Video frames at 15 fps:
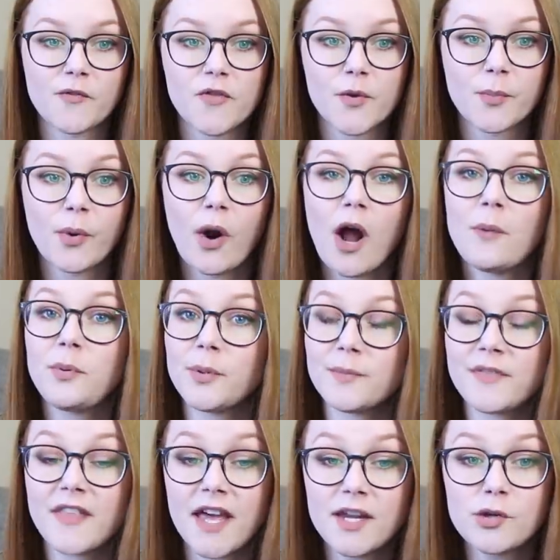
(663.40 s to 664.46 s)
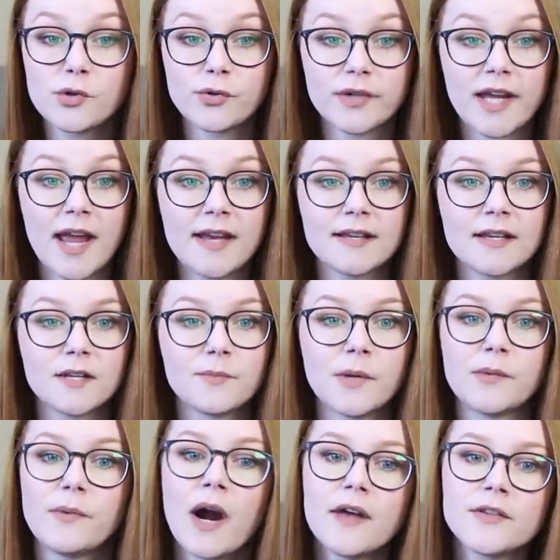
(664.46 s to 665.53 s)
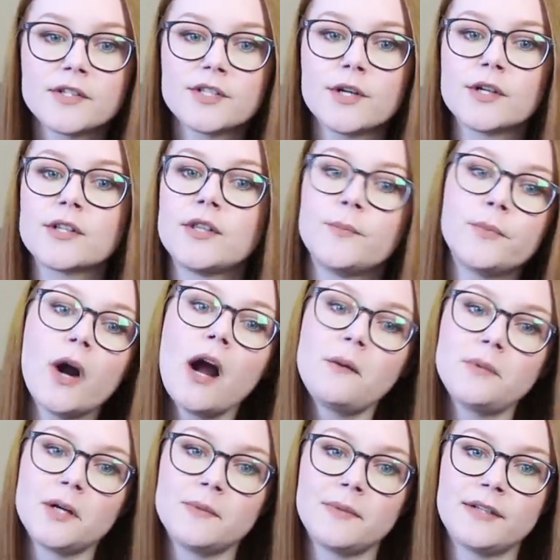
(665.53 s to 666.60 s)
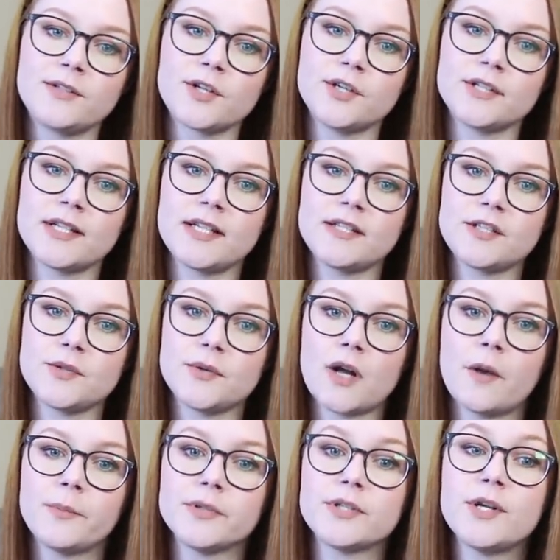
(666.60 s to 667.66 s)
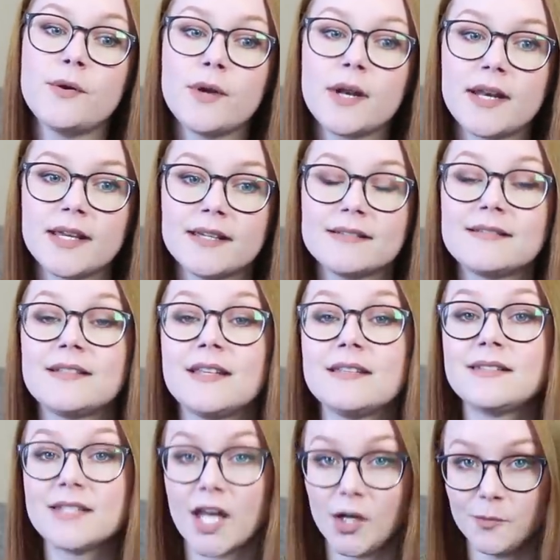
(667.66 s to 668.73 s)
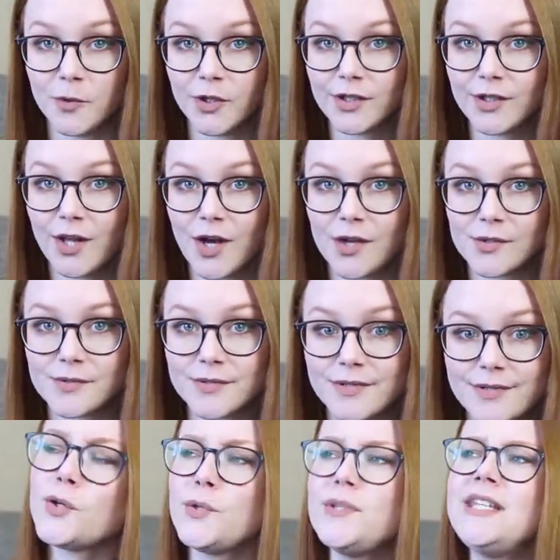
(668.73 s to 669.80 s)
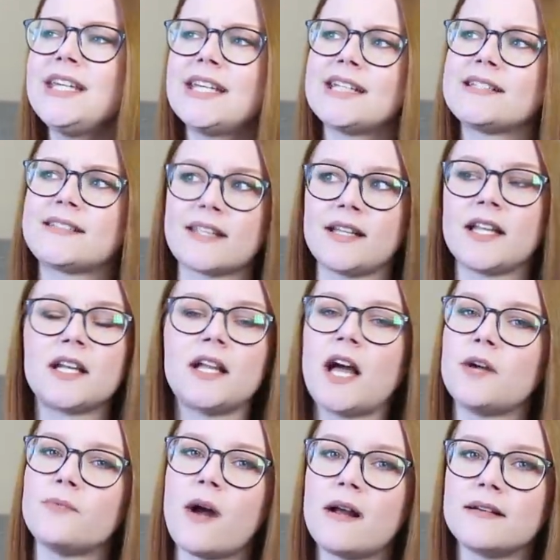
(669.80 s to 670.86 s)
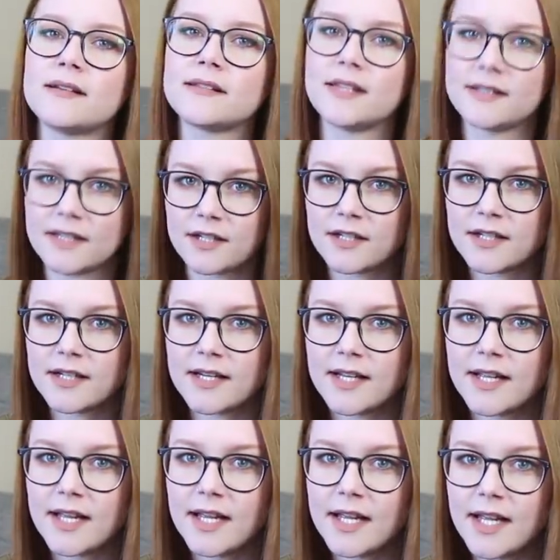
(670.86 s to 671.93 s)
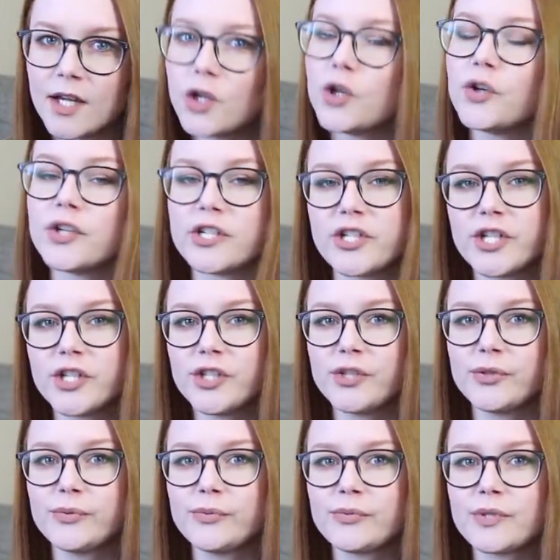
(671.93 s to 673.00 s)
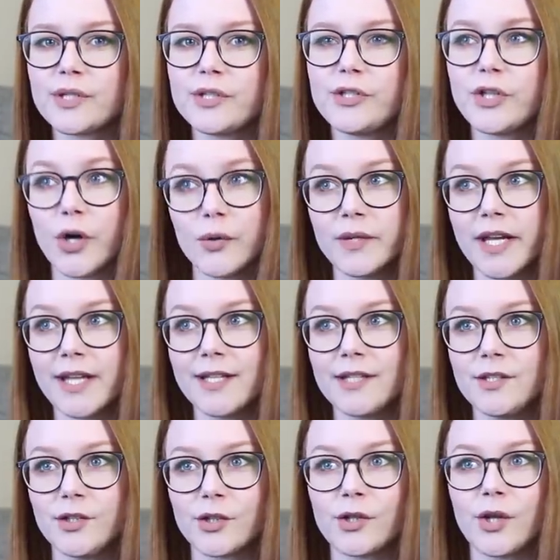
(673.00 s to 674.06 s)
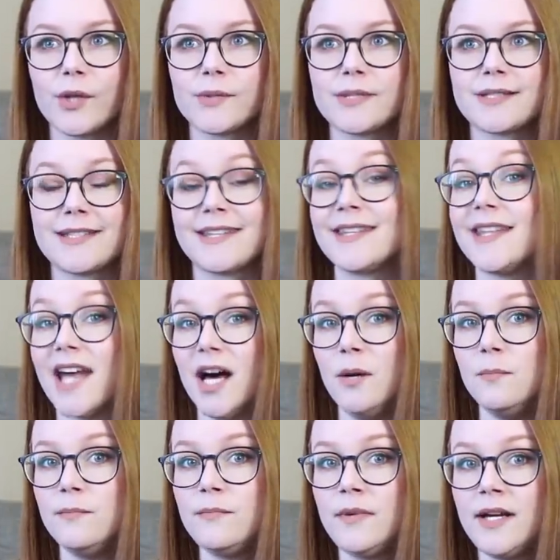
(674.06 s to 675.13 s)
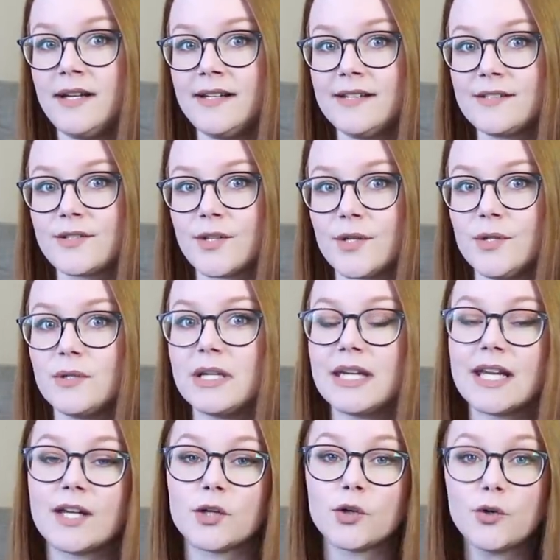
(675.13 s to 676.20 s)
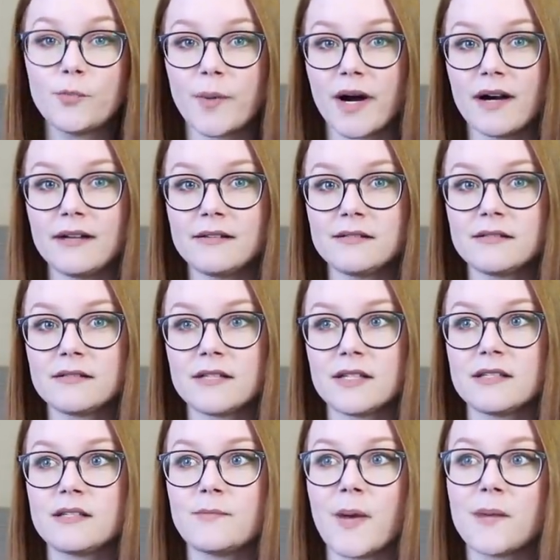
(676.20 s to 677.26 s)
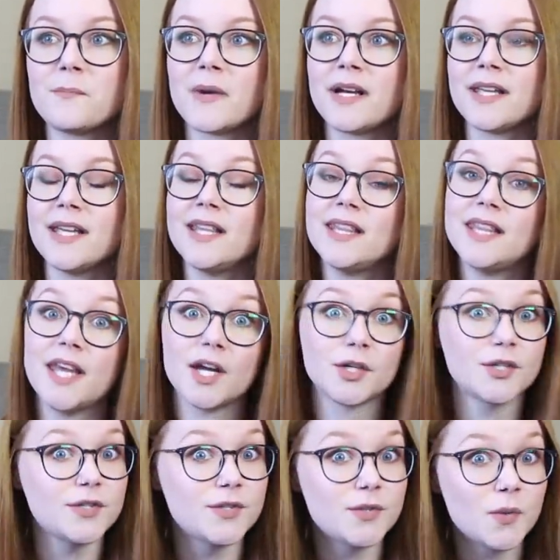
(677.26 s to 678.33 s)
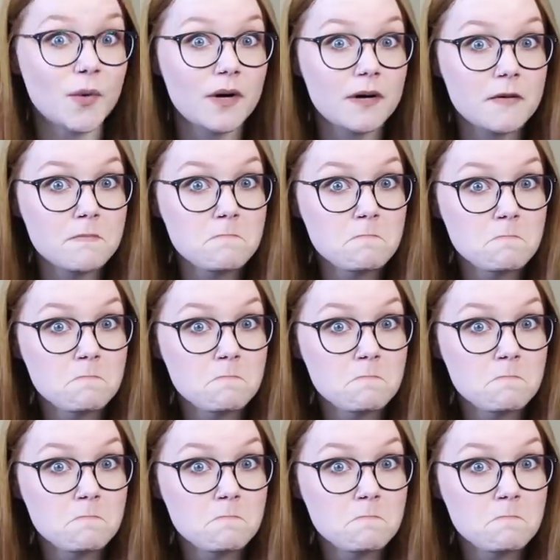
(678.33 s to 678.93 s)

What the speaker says: over the problem they created, but rather took the problem and turned it into an opportunity to sell more clothes. Don't you think it is a little ironic that they're encouraging you to donate your clothes to them so you can get a coupon to spend money in their store?